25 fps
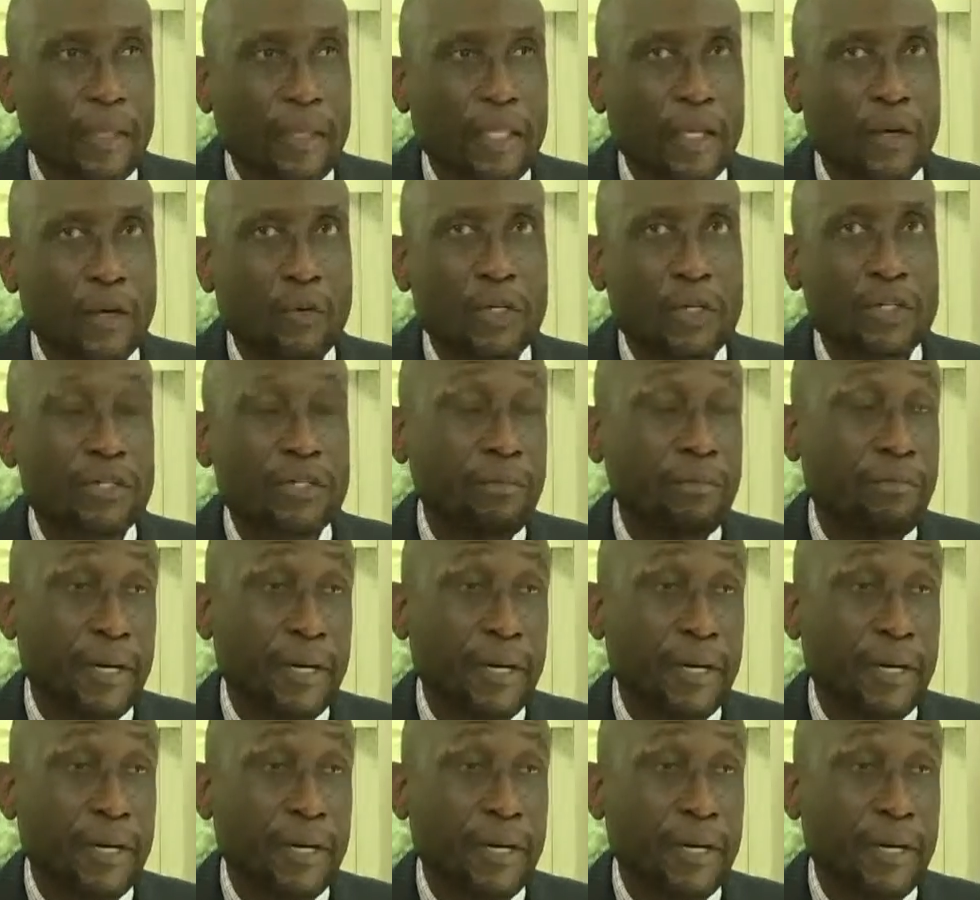There was a